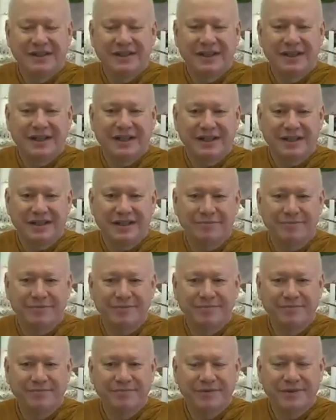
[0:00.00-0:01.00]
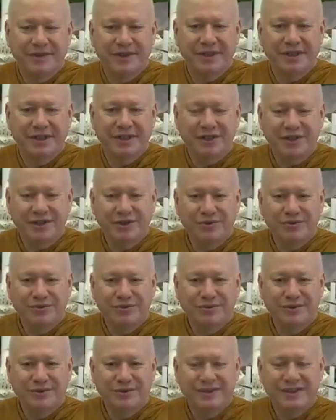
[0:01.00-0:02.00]
that are
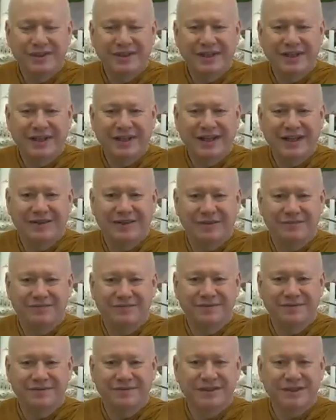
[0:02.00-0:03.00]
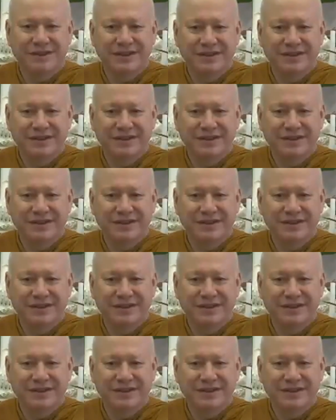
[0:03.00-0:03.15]
new and often